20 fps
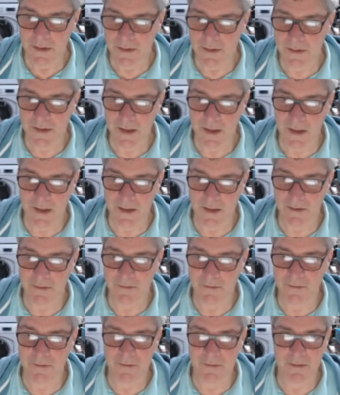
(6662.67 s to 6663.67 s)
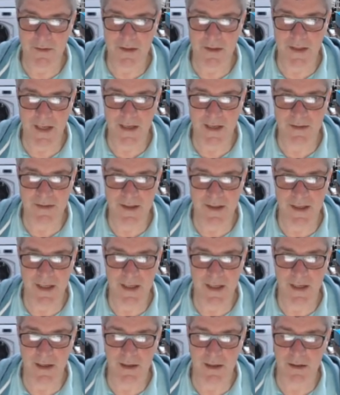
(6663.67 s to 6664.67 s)
this kind of connector
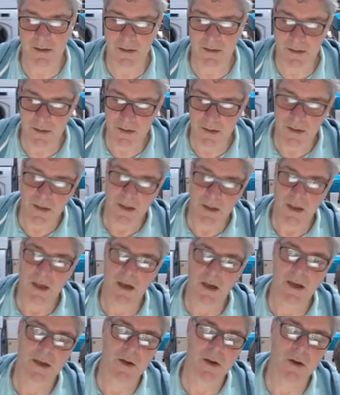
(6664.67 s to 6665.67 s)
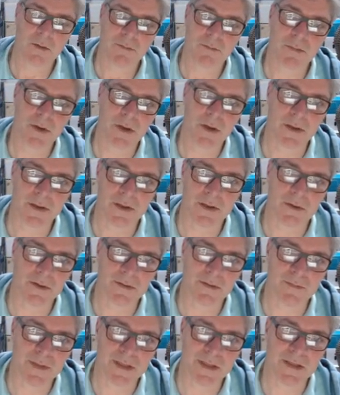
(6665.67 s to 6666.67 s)
here, I could put
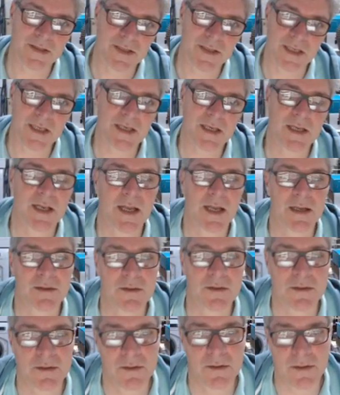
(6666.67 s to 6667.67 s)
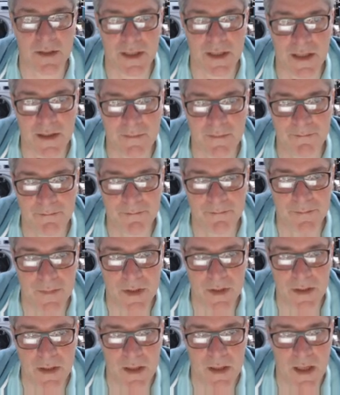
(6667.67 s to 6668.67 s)
USB-C connectors on there
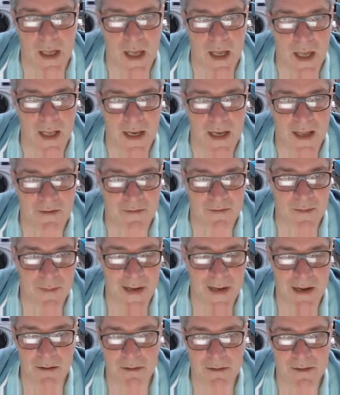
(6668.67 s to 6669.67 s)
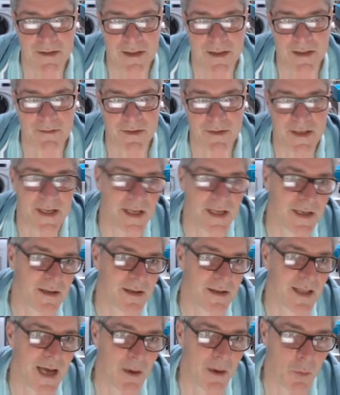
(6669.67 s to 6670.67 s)
and have the power delivered
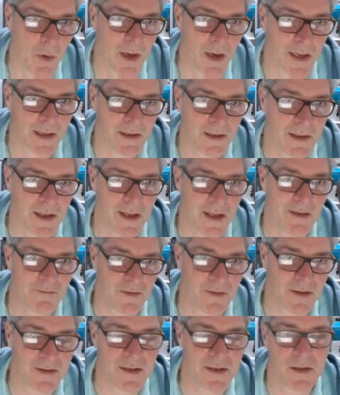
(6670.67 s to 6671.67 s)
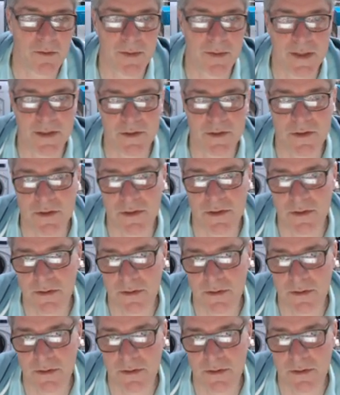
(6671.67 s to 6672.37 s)
in that way if I so wished